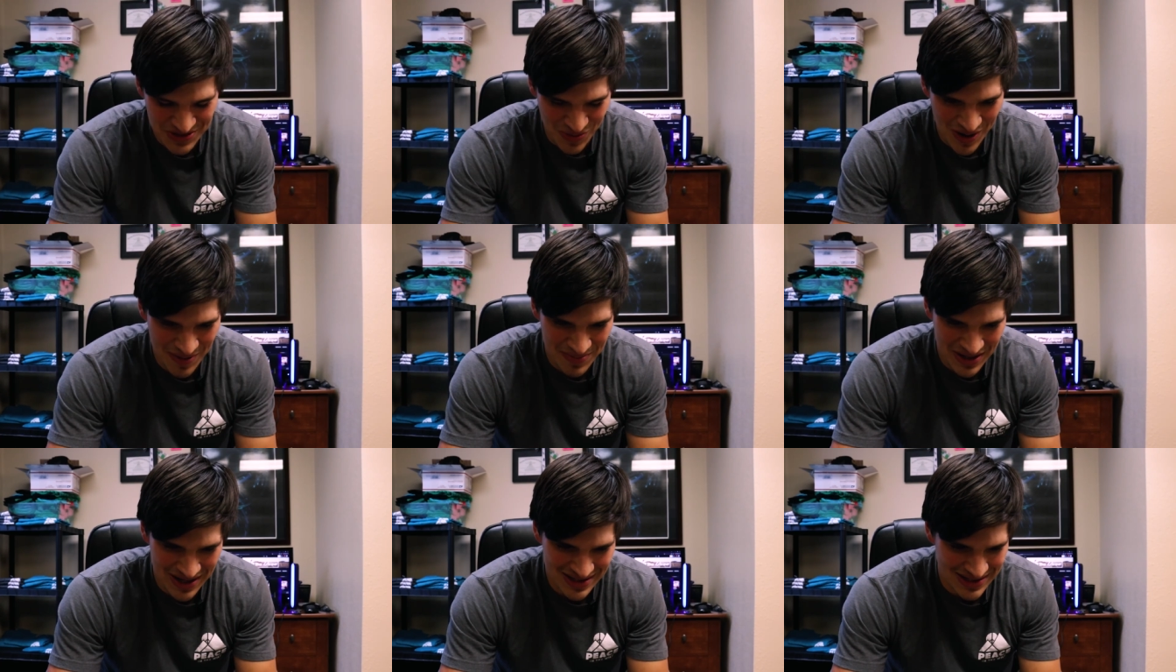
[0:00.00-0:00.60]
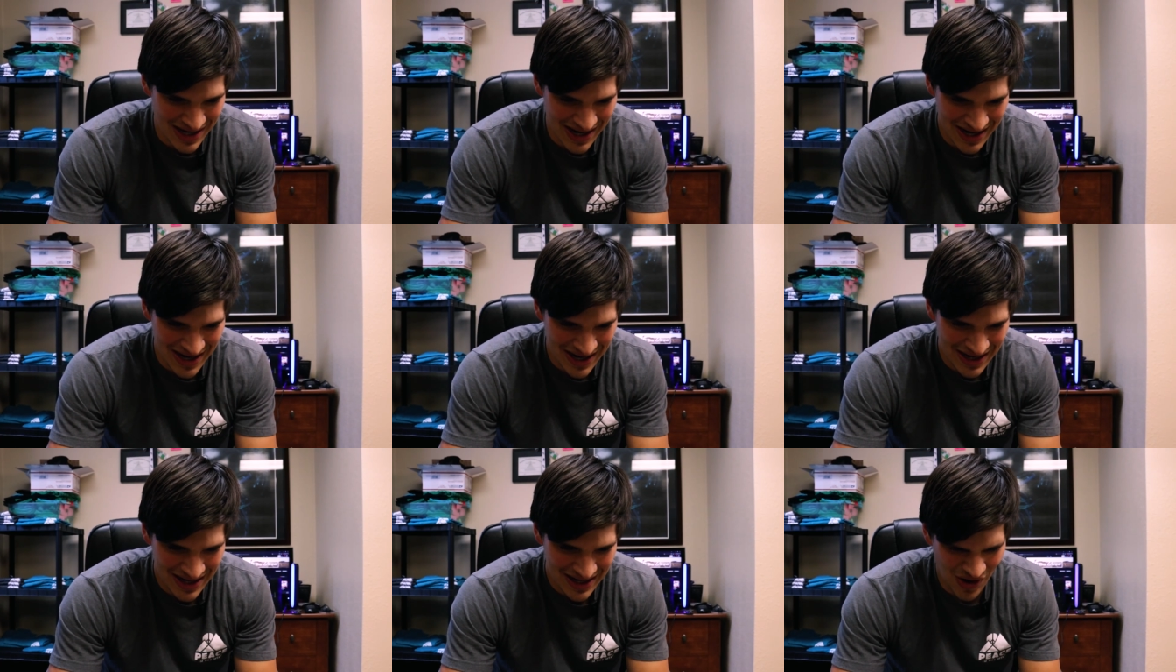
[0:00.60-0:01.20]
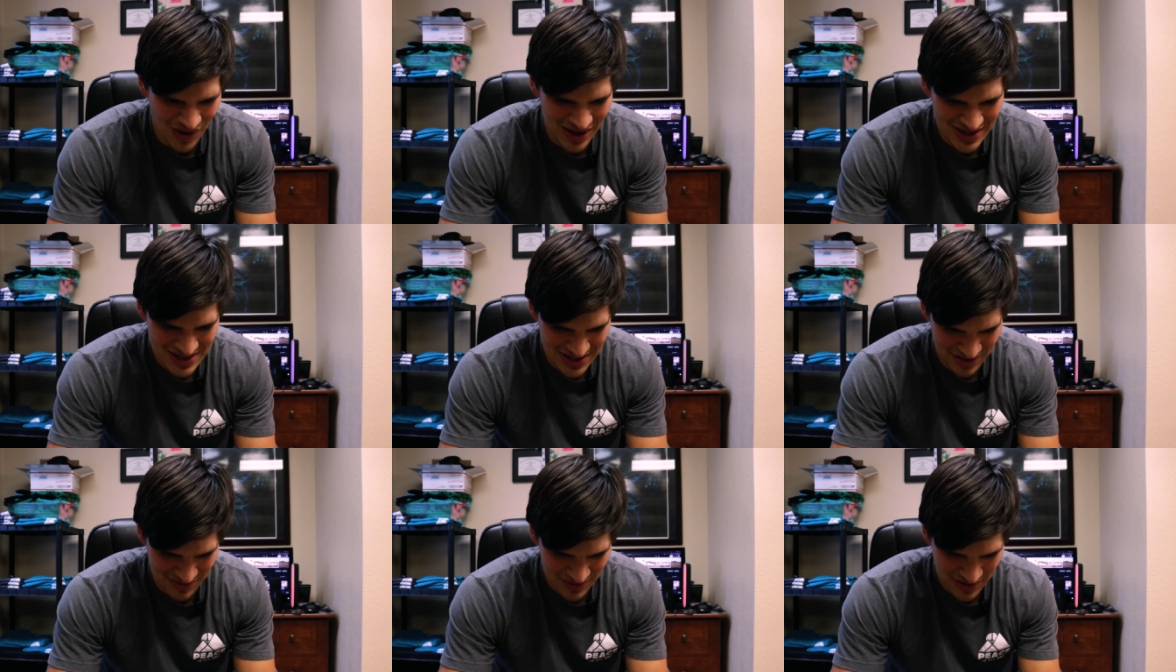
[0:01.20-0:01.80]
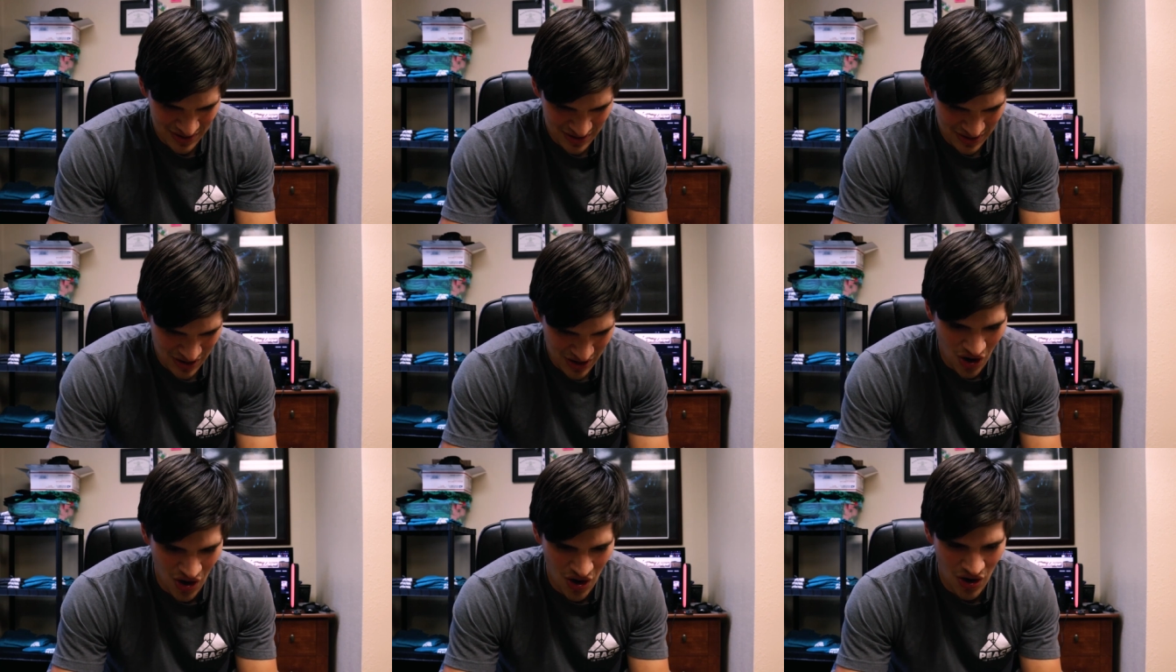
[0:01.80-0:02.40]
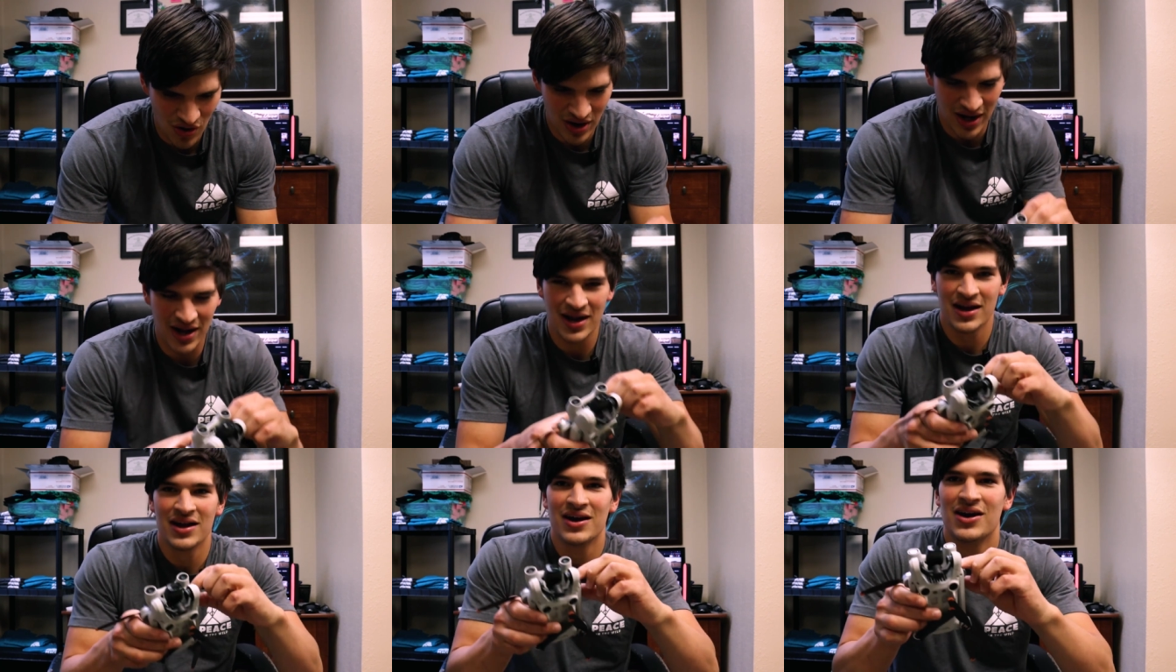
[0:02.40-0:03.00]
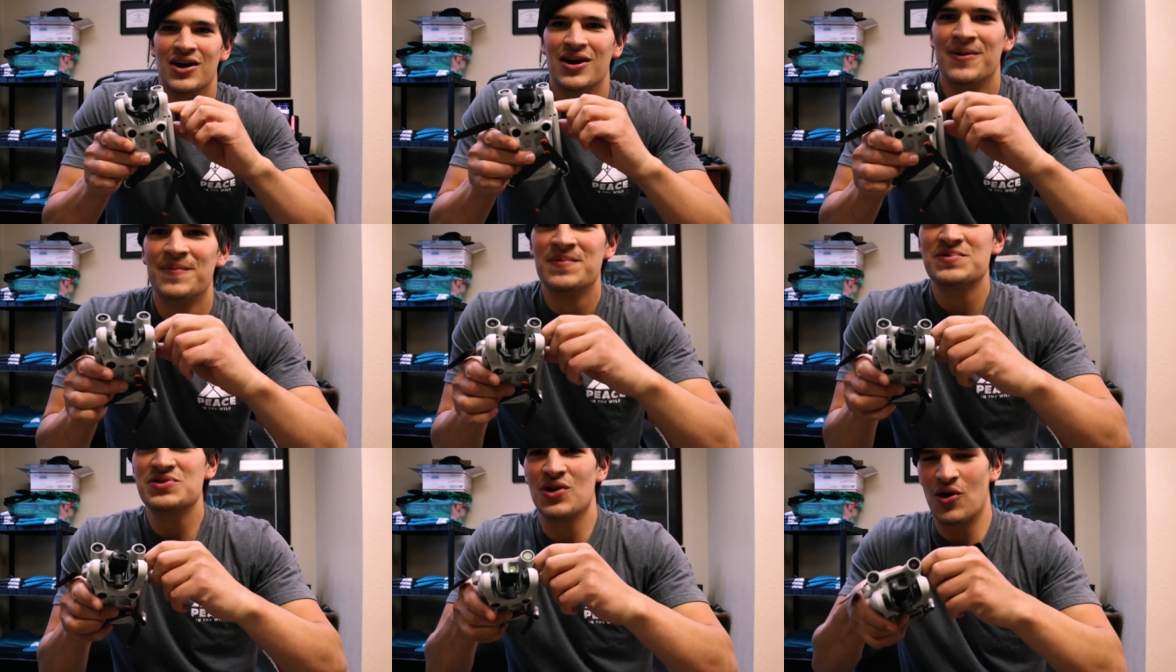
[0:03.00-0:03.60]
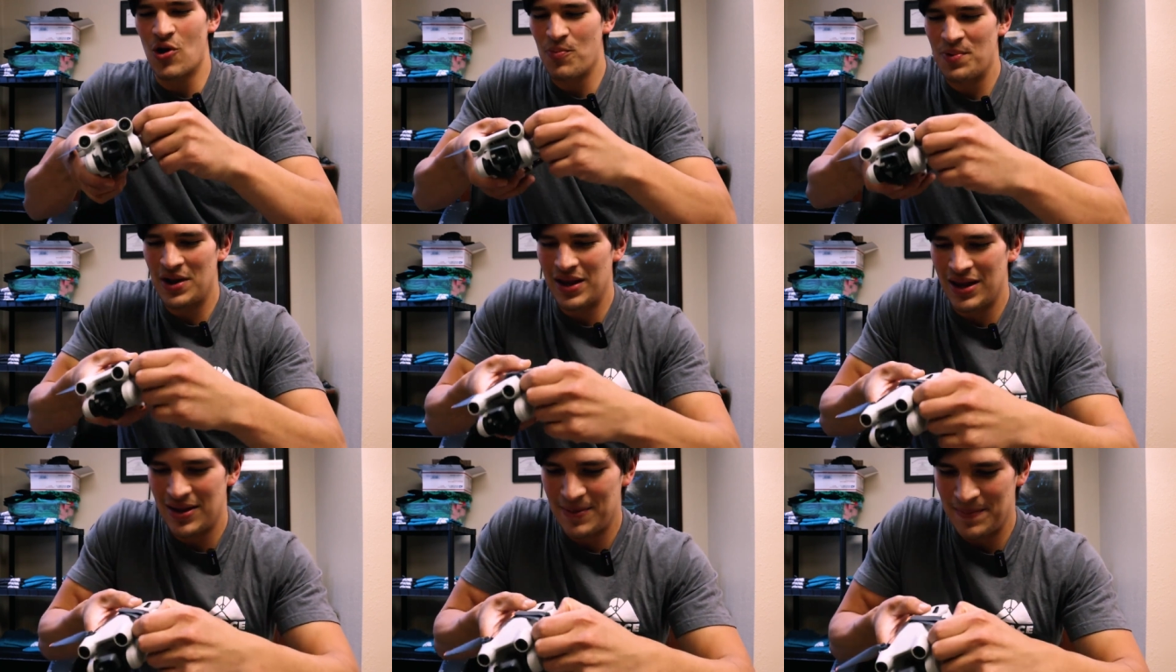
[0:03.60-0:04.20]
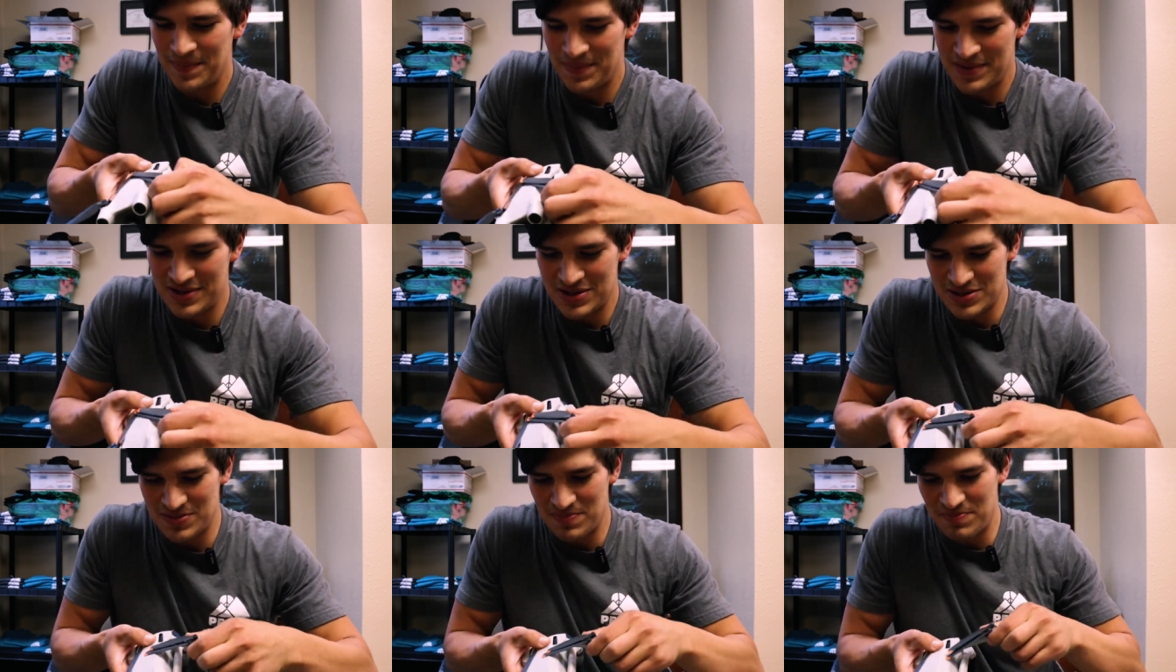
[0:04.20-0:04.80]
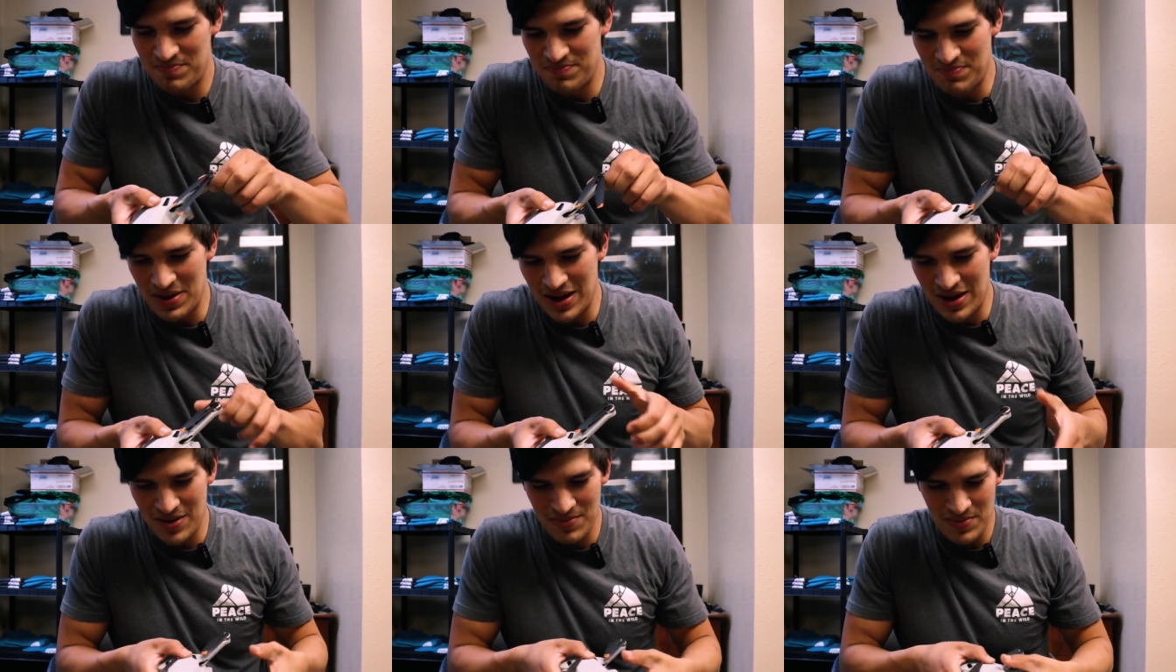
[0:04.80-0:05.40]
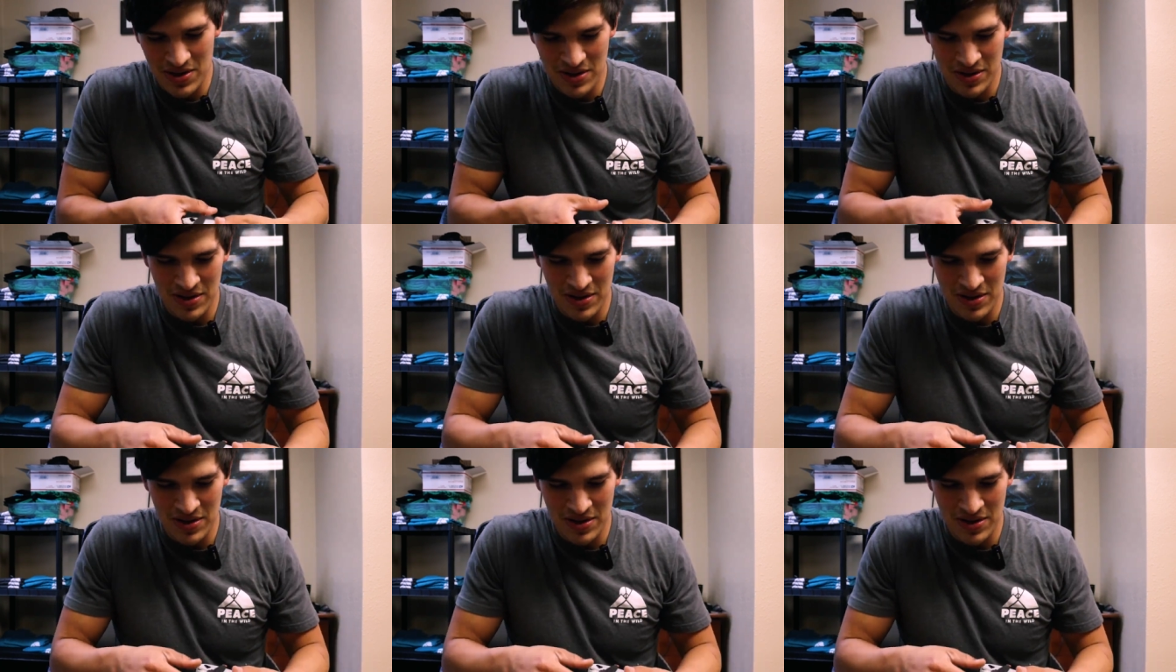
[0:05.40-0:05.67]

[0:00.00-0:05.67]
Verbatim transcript: It's weird because like, oh, that's different. Oh, okay. So to open it, just bam,